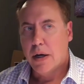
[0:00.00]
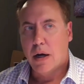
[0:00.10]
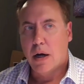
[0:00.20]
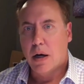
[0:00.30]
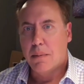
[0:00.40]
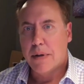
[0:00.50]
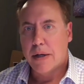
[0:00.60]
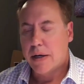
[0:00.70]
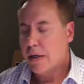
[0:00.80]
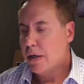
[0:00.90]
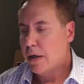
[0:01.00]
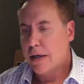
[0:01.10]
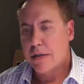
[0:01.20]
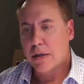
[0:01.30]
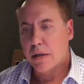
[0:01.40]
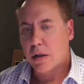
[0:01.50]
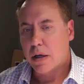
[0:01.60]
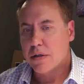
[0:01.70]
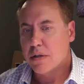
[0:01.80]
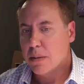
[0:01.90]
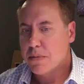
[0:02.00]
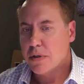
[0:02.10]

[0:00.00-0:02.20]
And I did a lot of stem